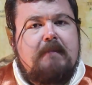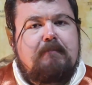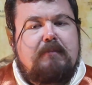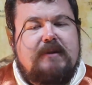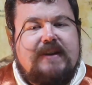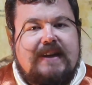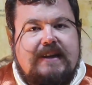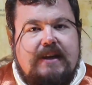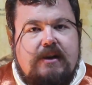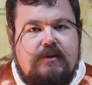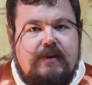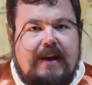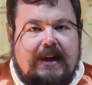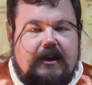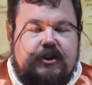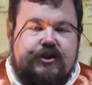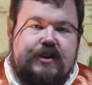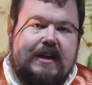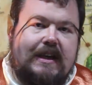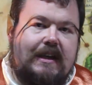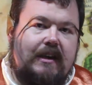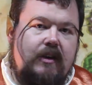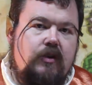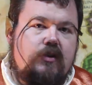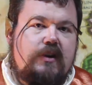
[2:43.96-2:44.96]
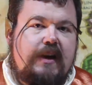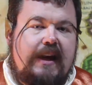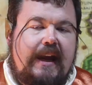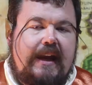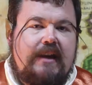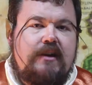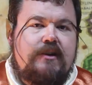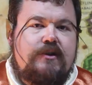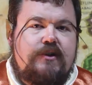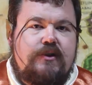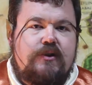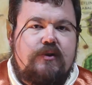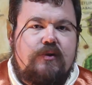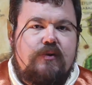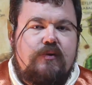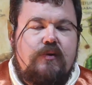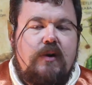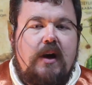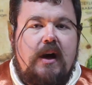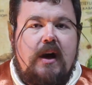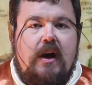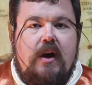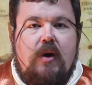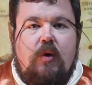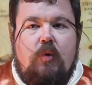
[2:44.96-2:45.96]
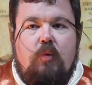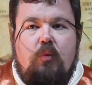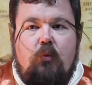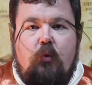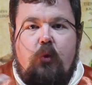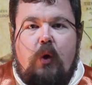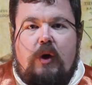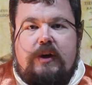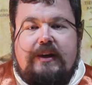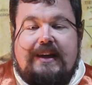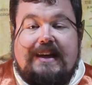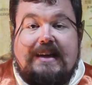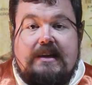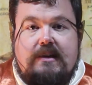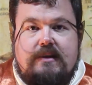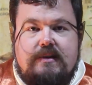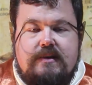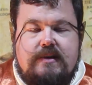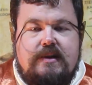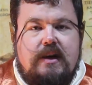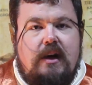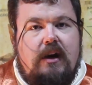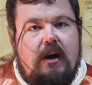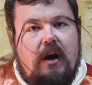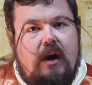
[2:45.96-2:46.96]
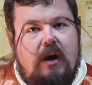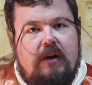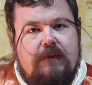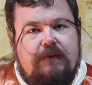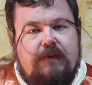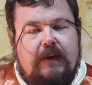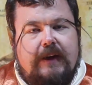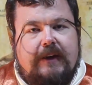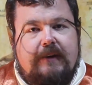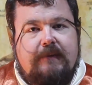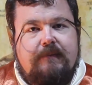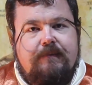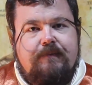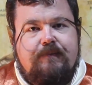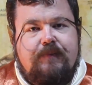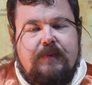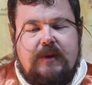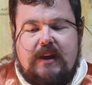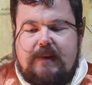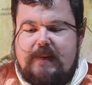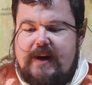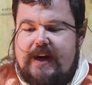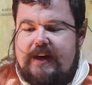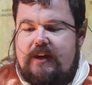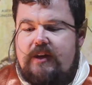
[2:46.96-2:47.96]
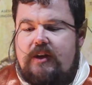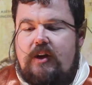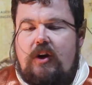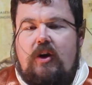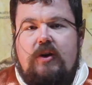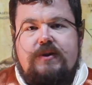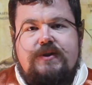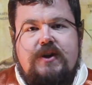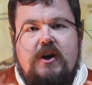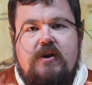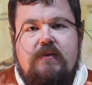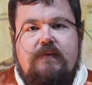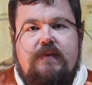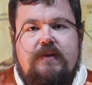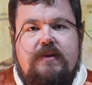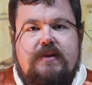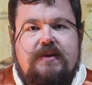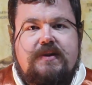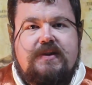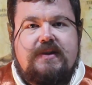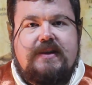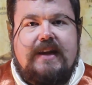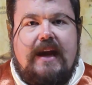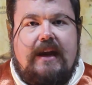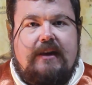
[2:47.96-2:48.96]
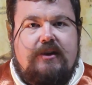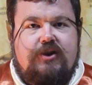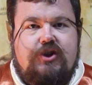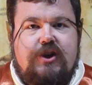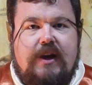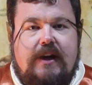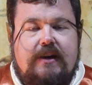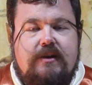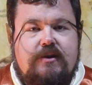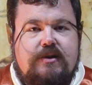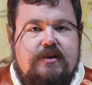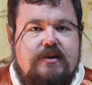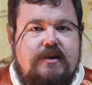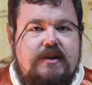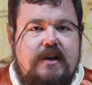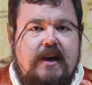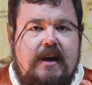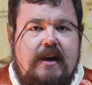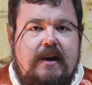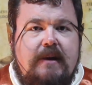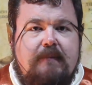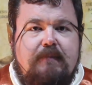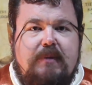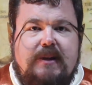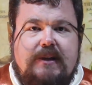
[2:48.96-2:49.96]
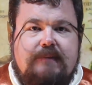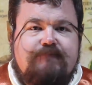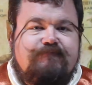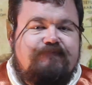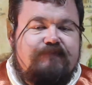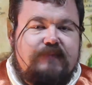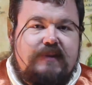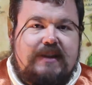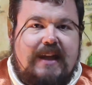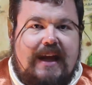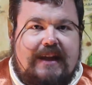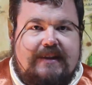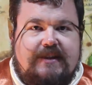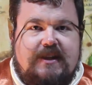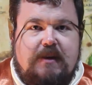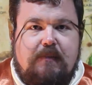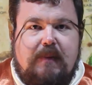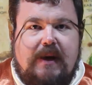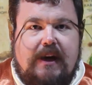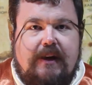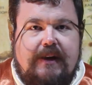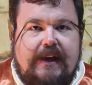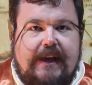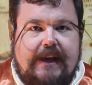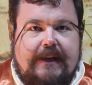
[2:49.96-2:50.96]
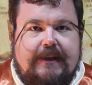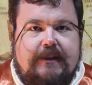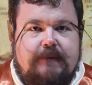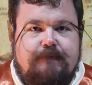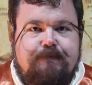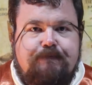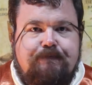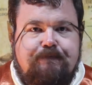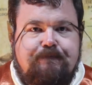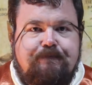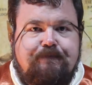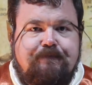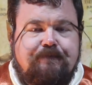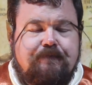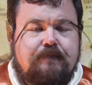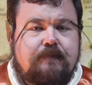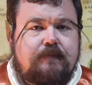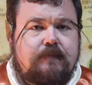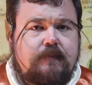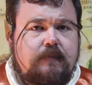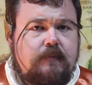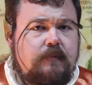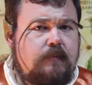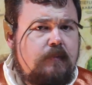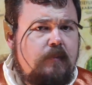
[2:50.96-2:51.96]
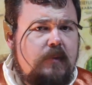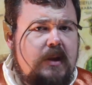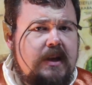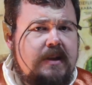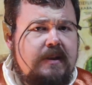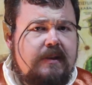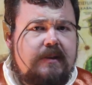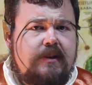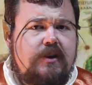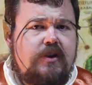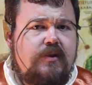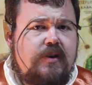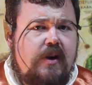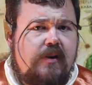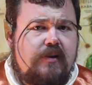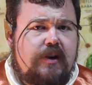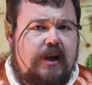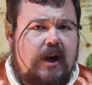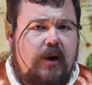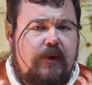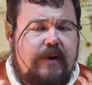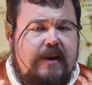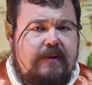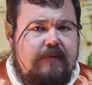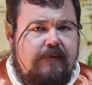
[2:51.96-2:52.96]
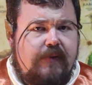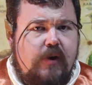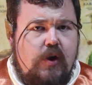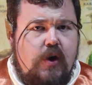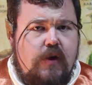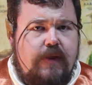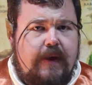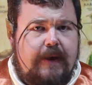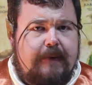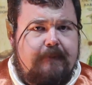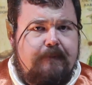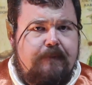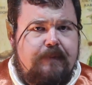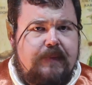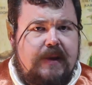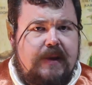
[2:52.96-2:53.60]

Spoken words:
But they don't actually look into what is a halfling. They might gloss over the stat changes, but that's about it. You don't go any further.